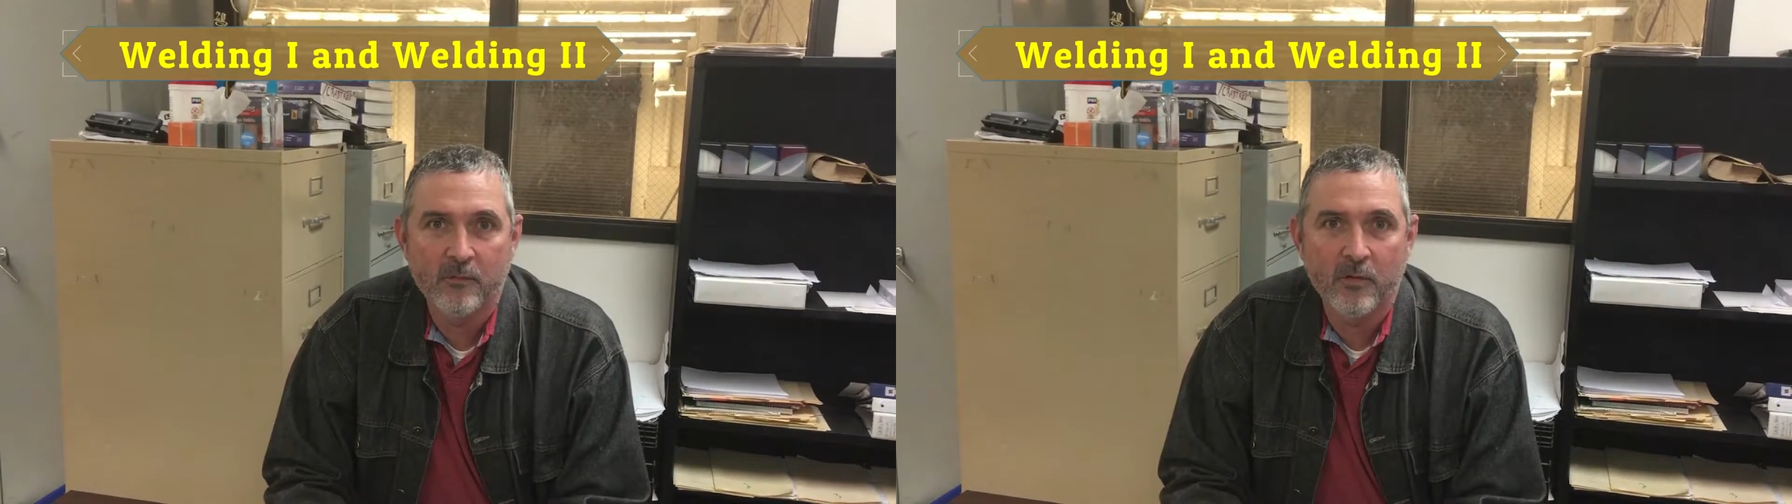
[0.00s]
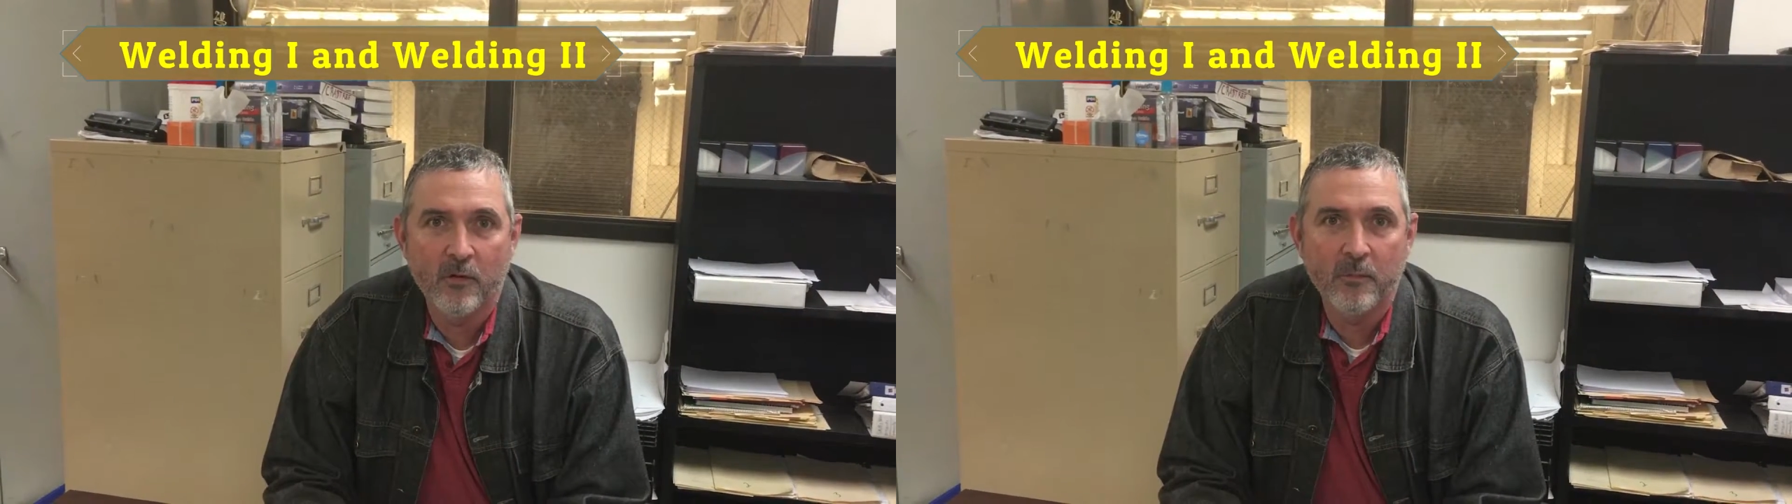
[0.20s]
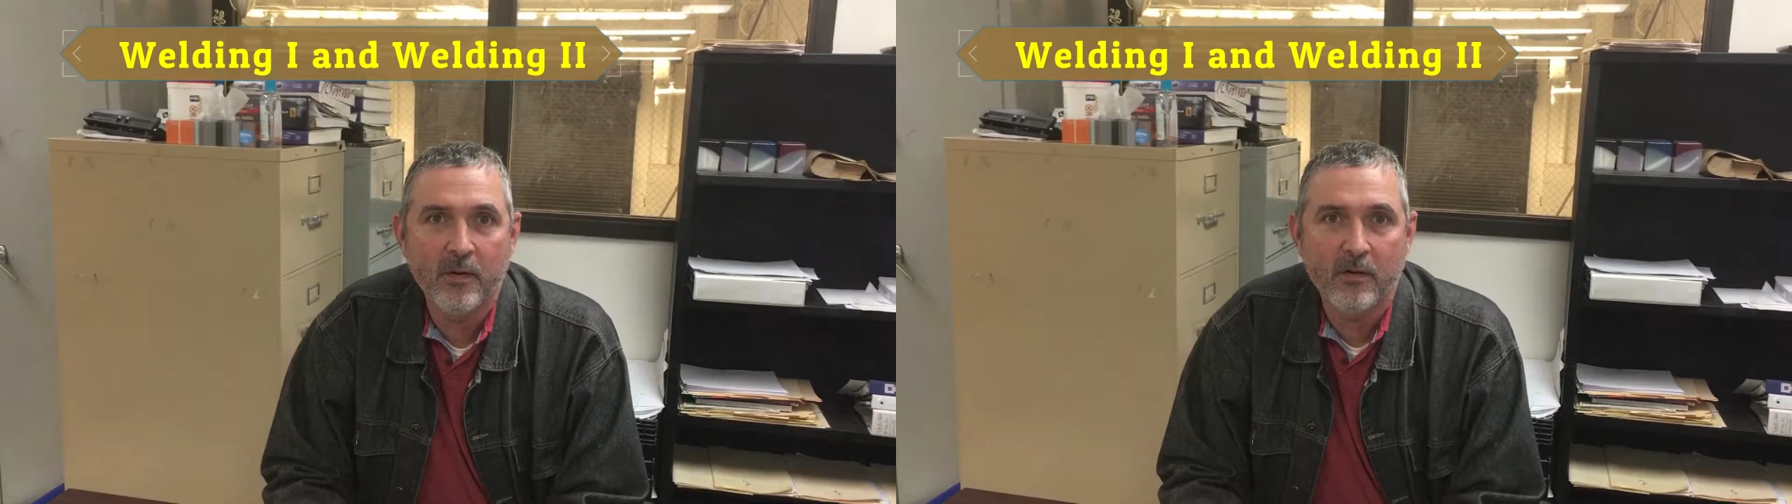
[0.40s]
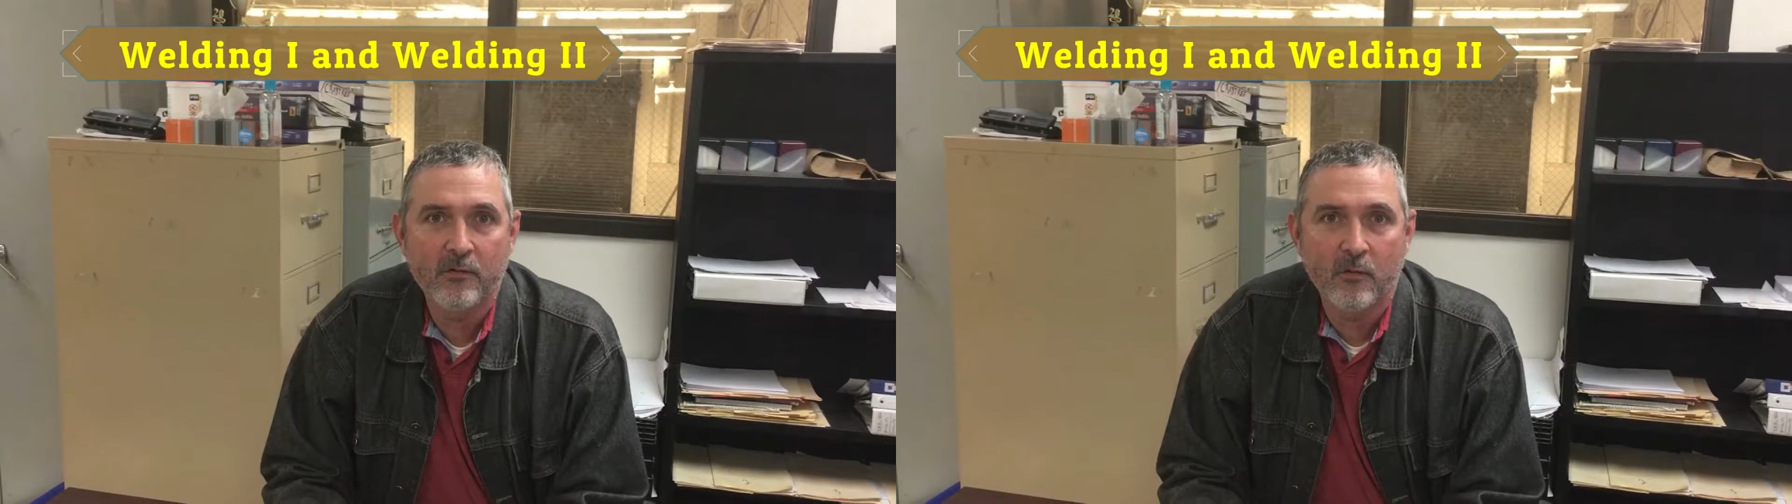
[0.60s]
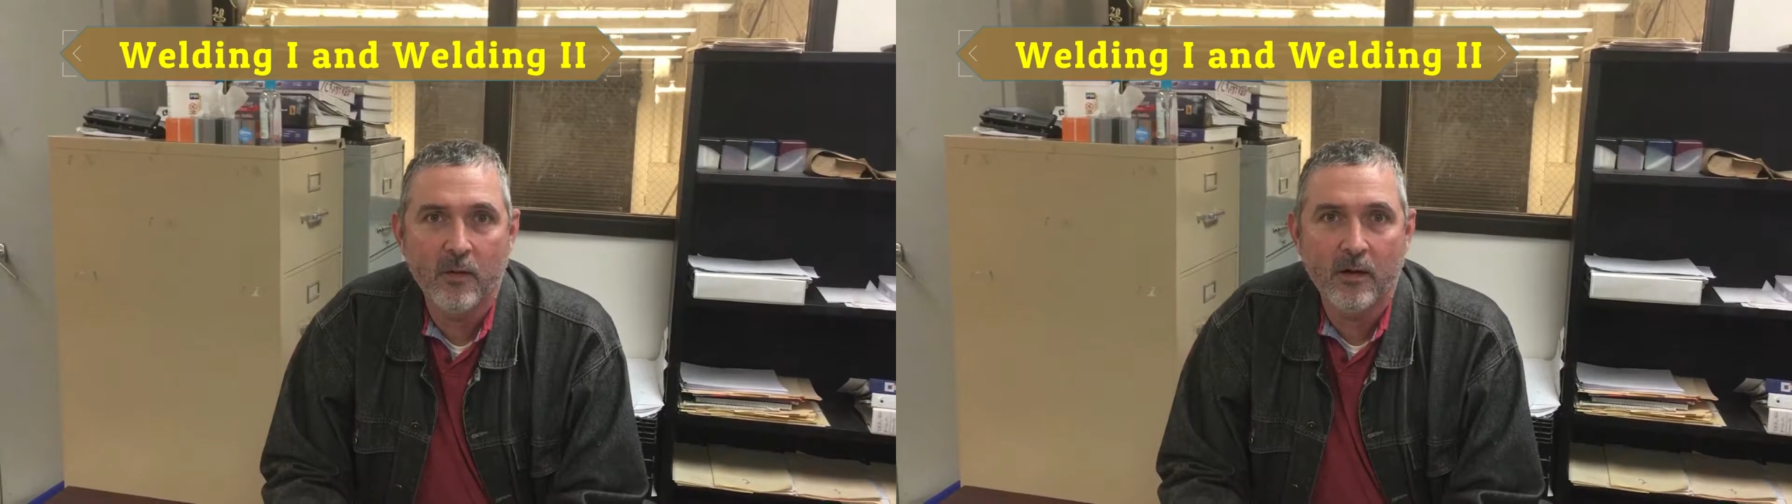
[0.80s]
the beads
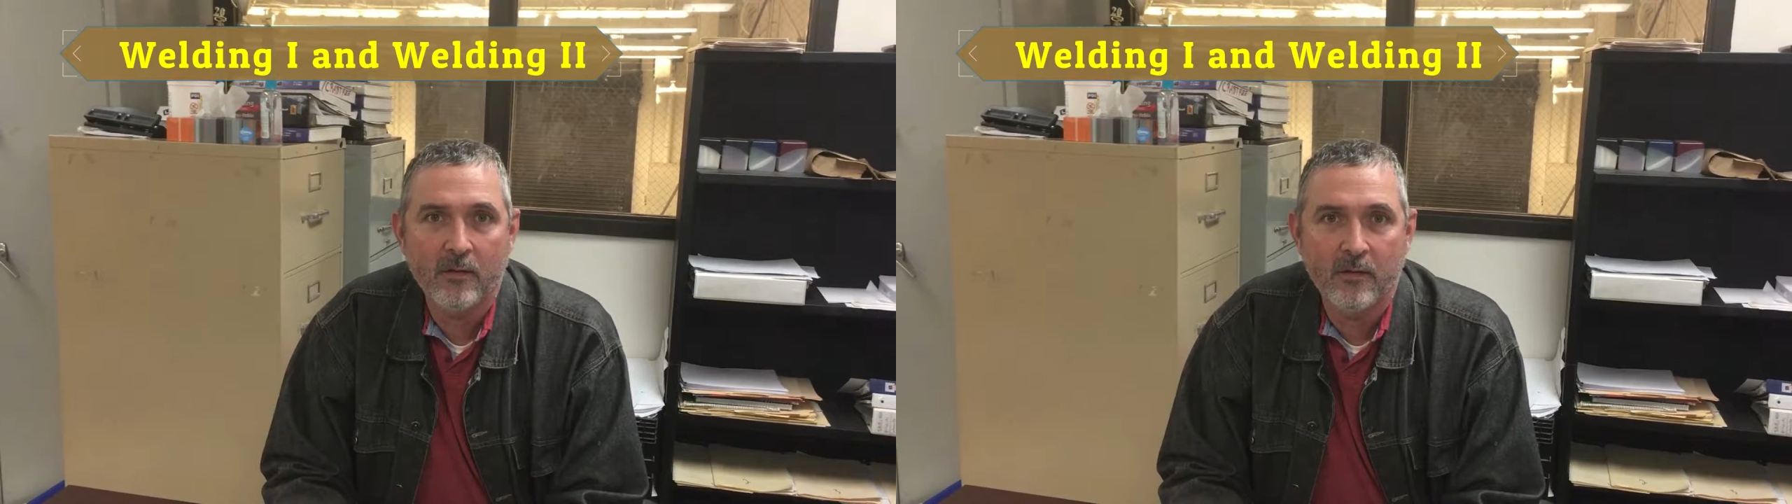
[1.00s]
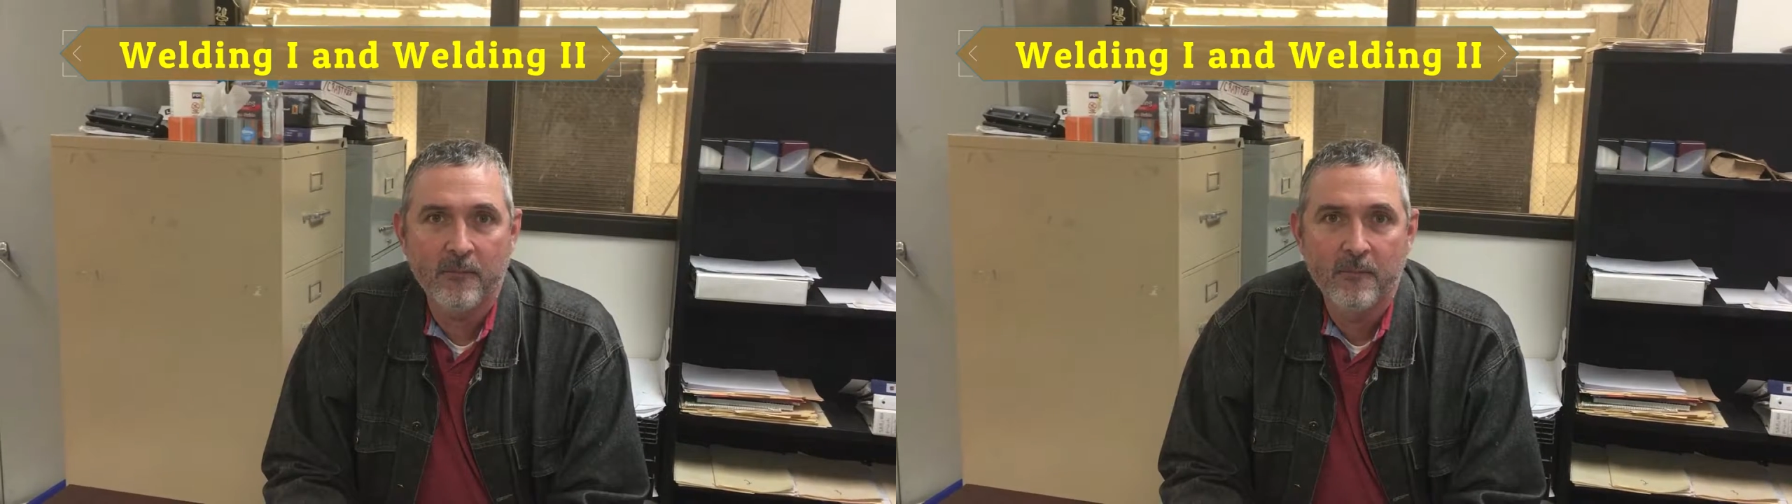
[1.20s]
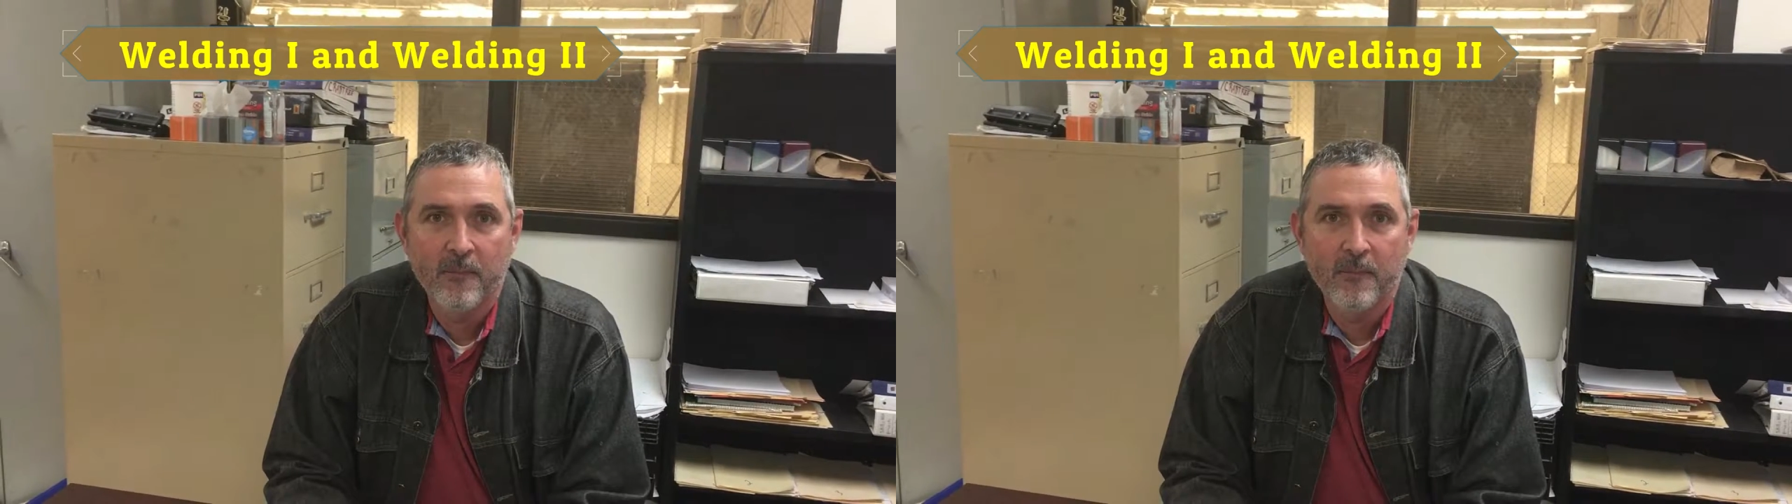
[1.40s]
correctly,